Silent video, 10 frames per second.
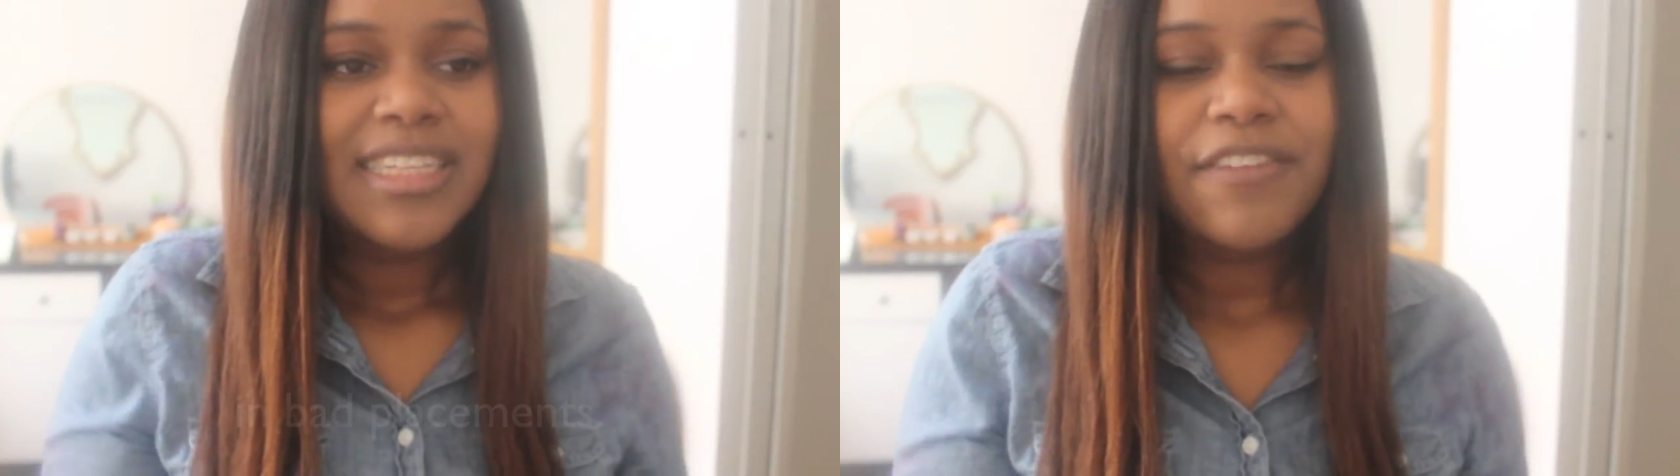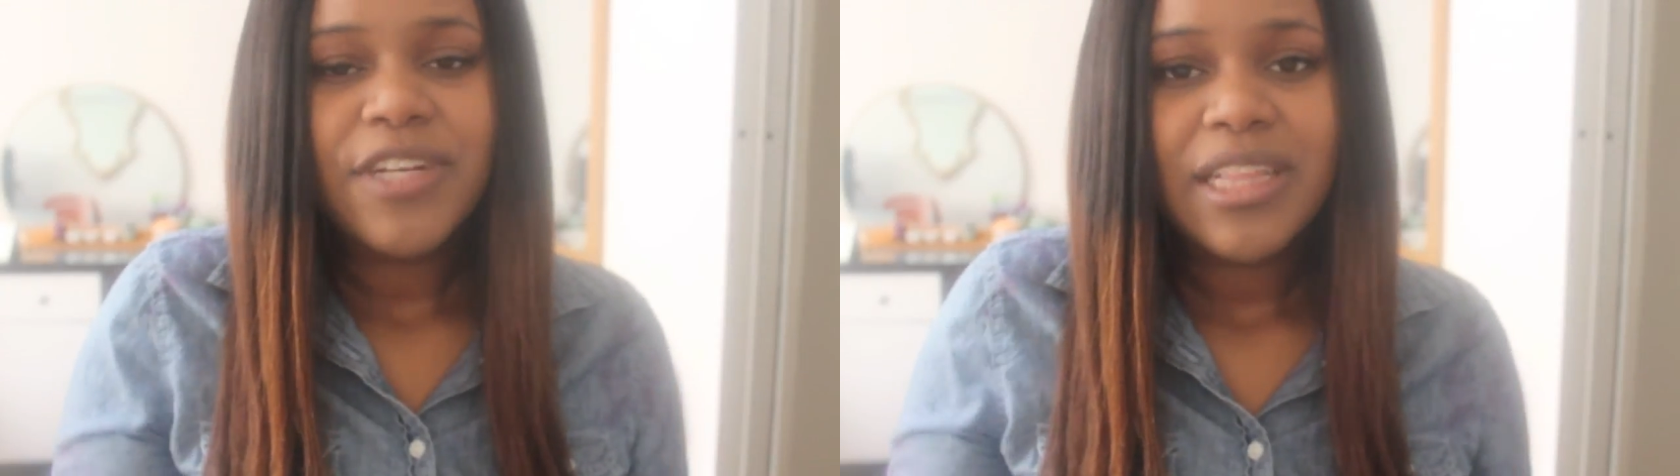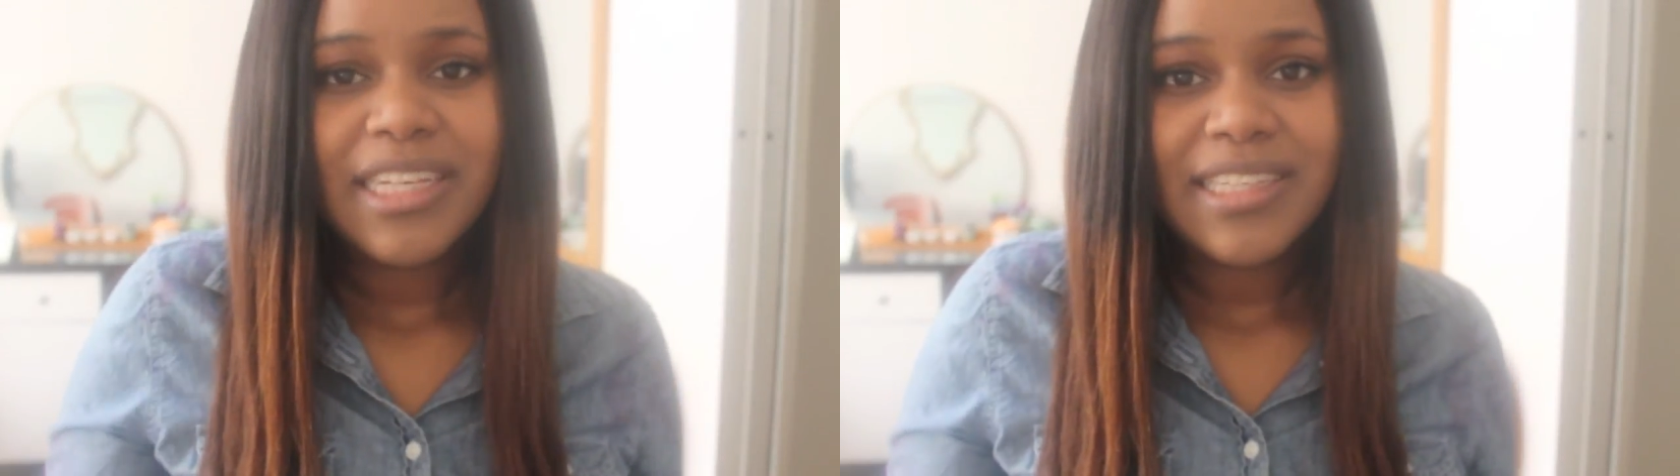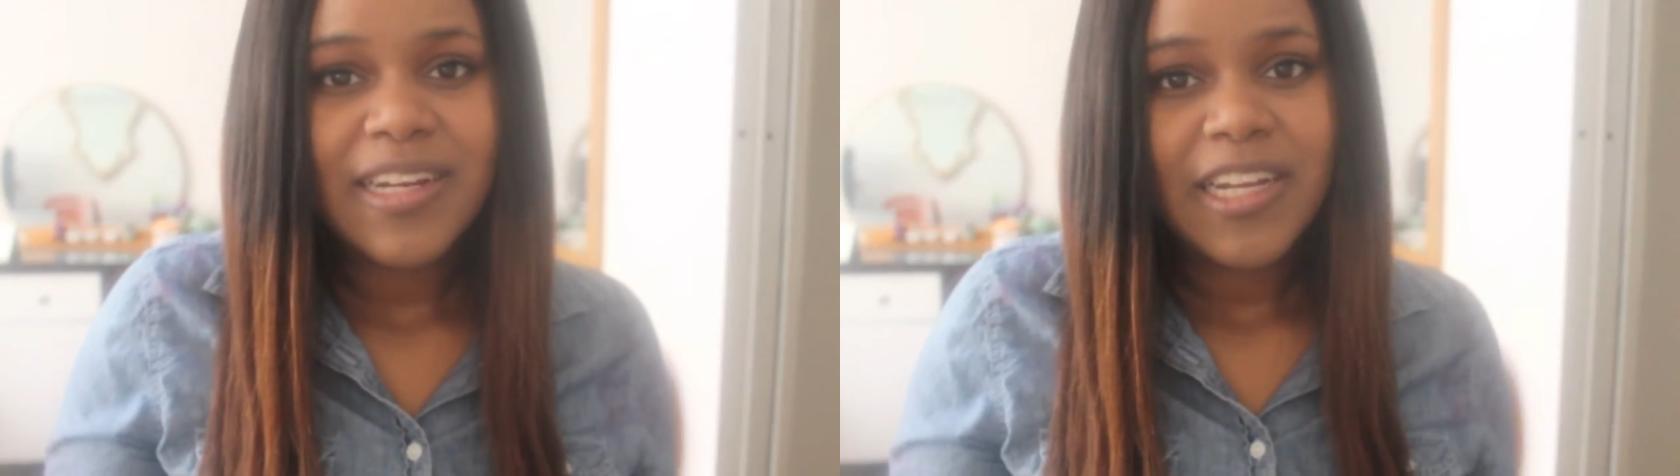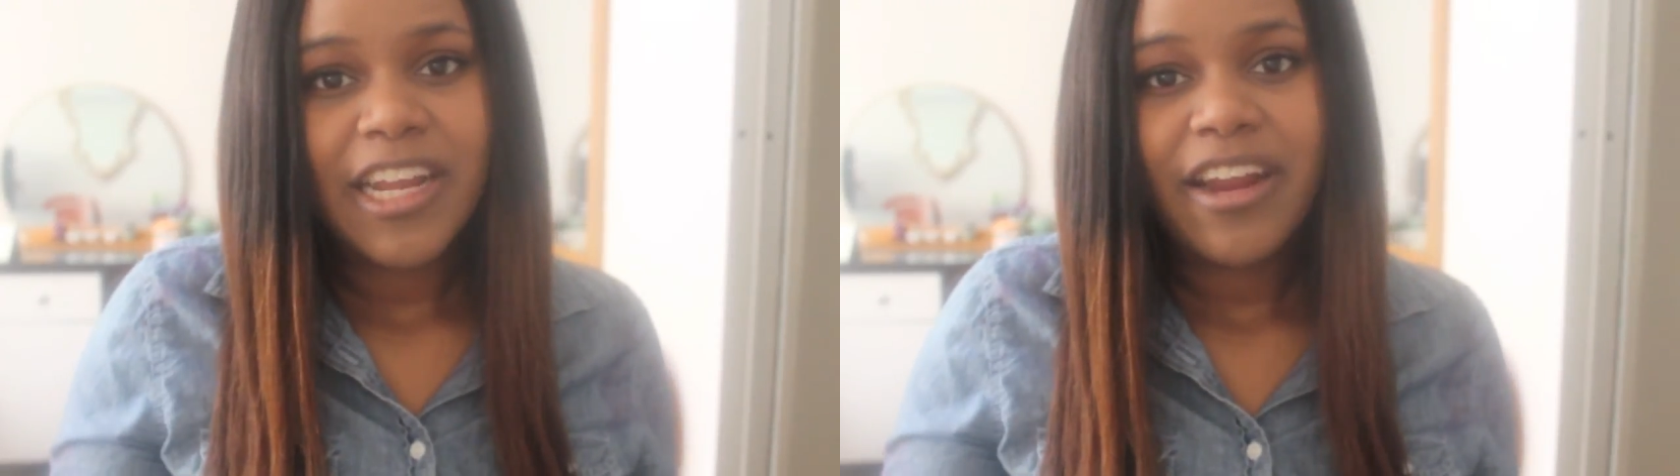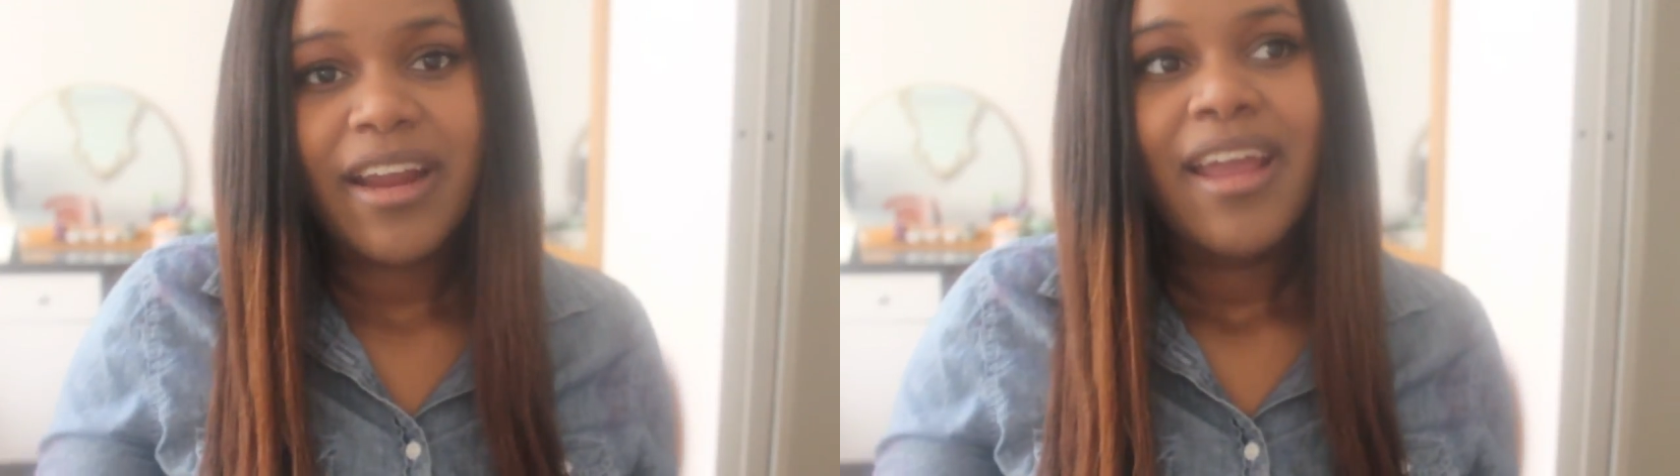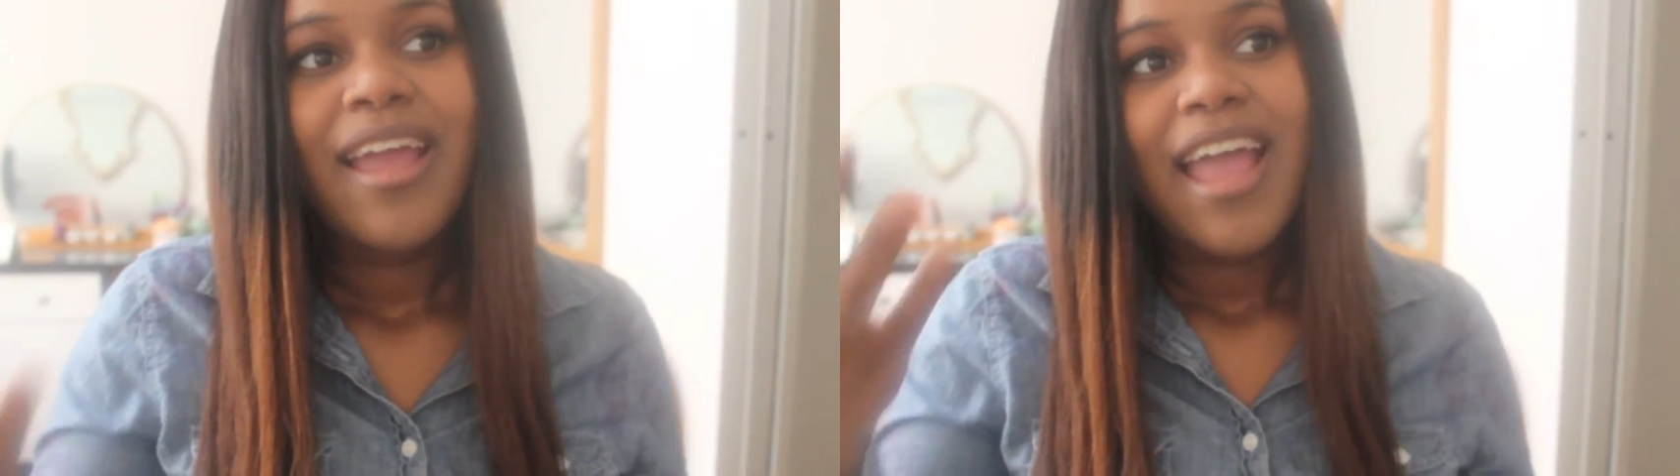Definitely less than a year.